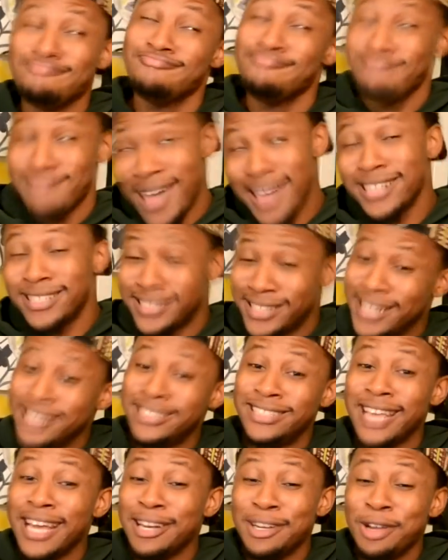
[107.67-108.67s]
makes
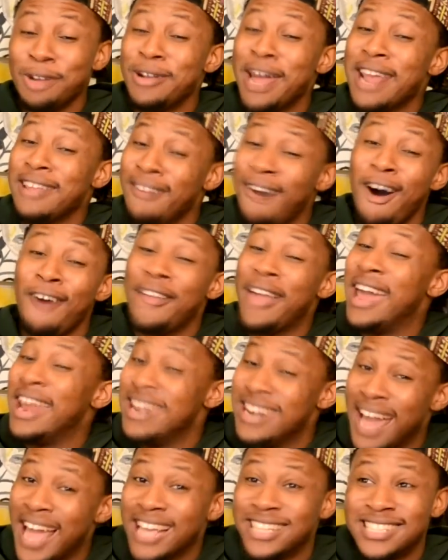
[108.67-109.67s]
sense. That dude ain't all
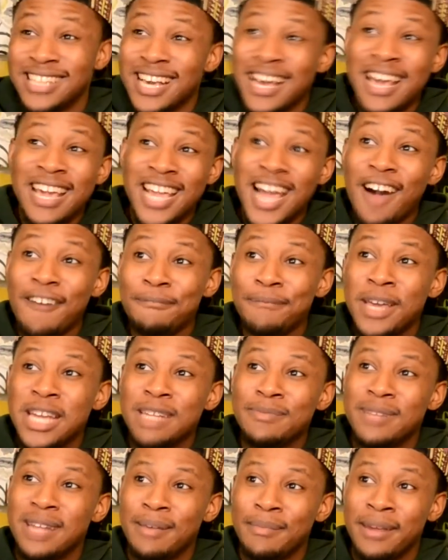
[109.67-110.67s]
that nice. Kelvin
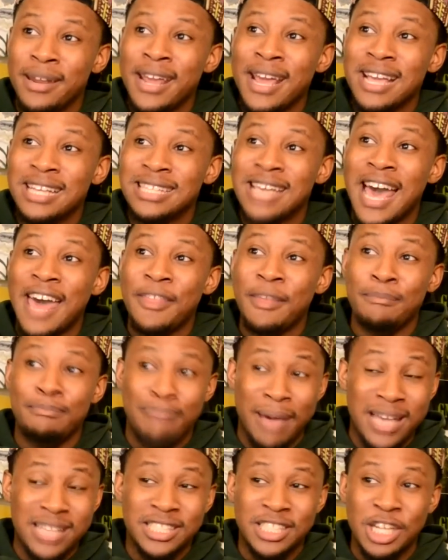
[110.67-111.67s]
Benjamin, I mean, he has had the
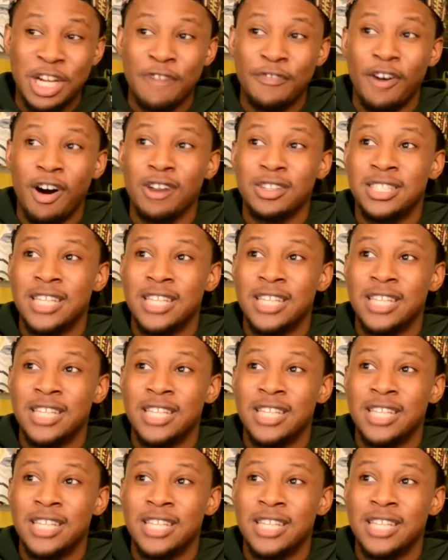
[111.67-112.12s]
best year of all